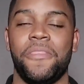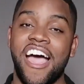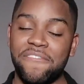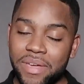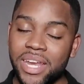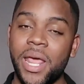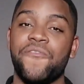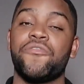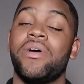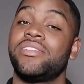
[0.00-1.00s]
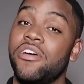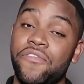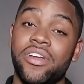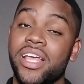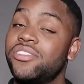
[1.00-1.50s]
I've made a name for myself
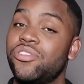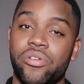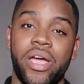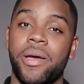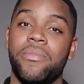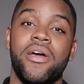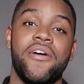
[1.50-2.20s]
on Instagram